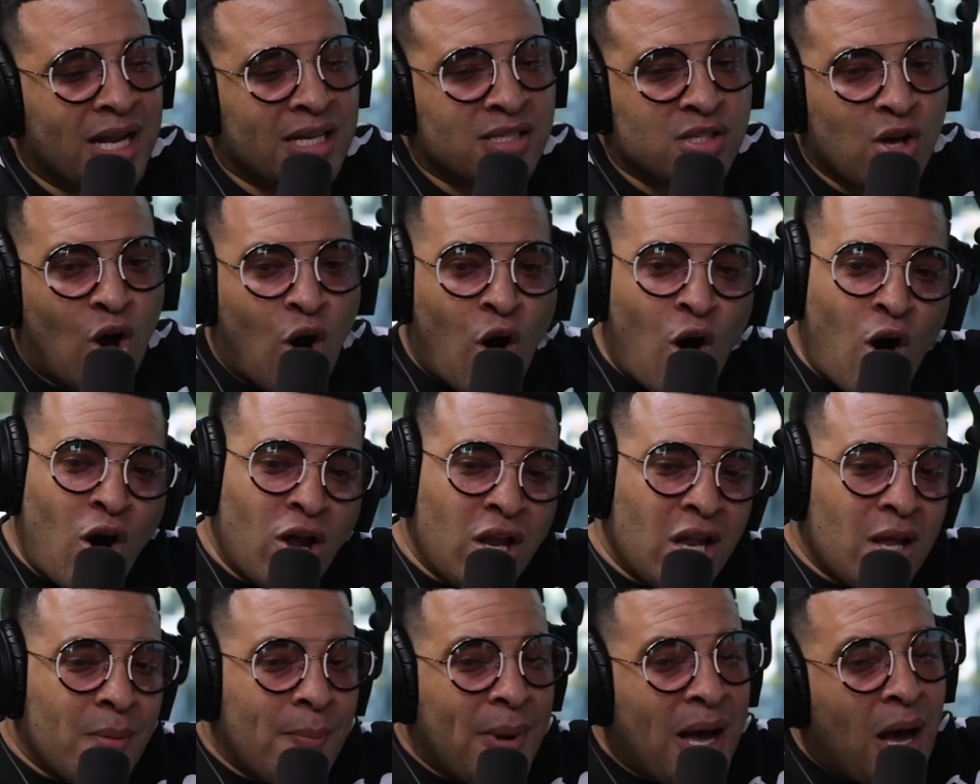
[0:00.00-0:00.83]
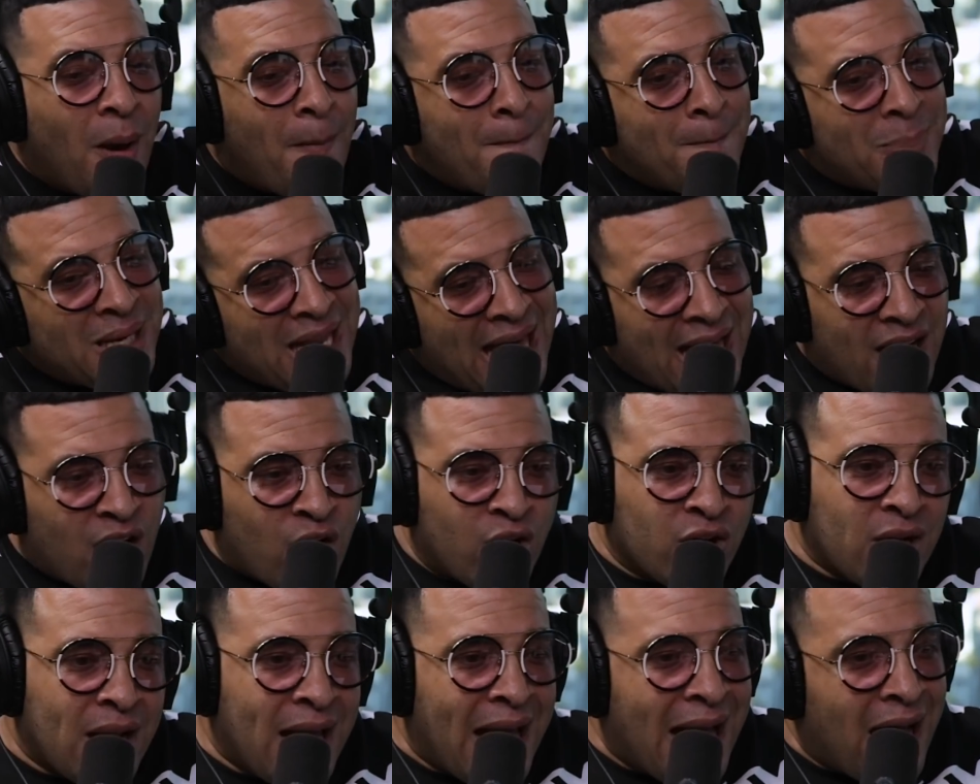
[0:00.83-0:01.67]
it's all about black
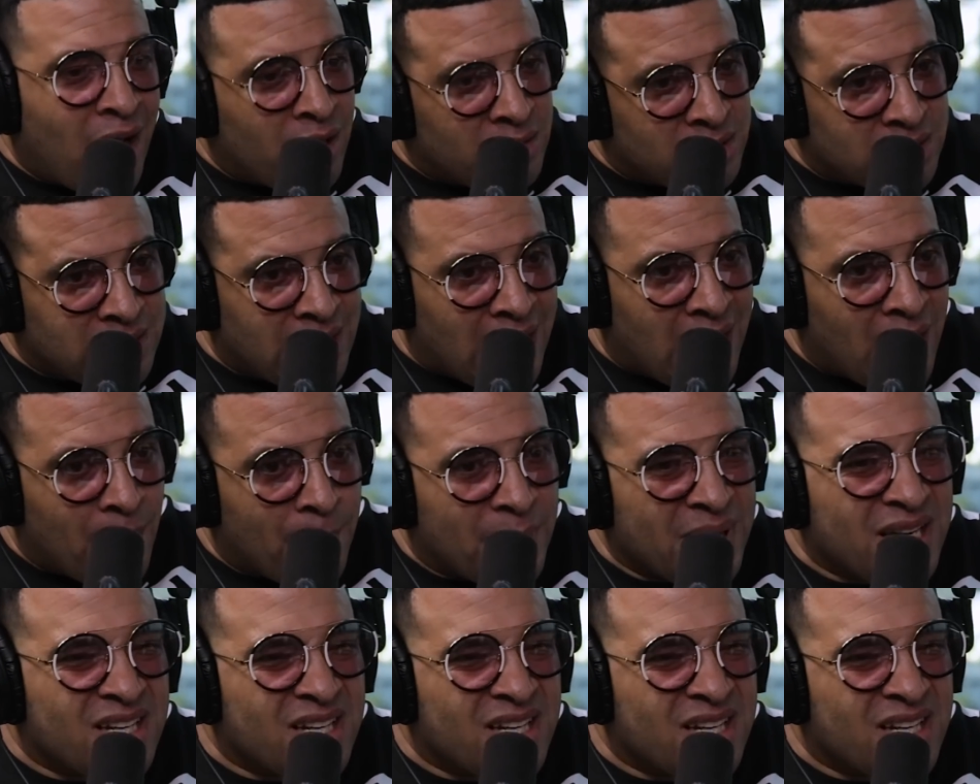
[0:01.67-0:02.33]
on the outside,